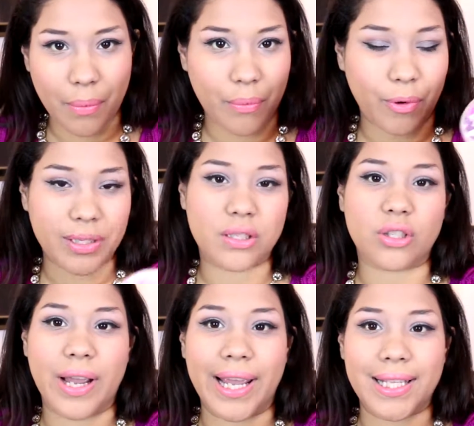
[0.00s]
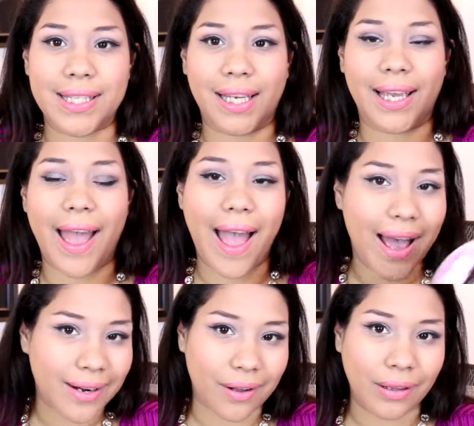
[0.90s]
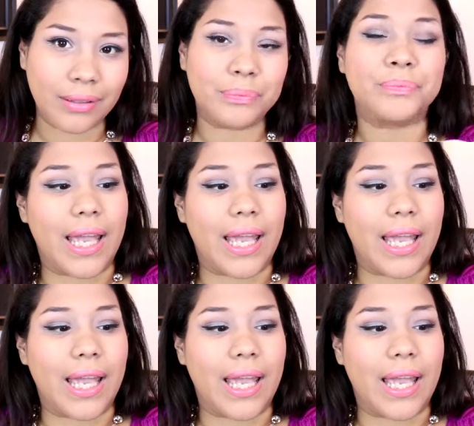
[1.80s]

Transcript: moisturizing at all.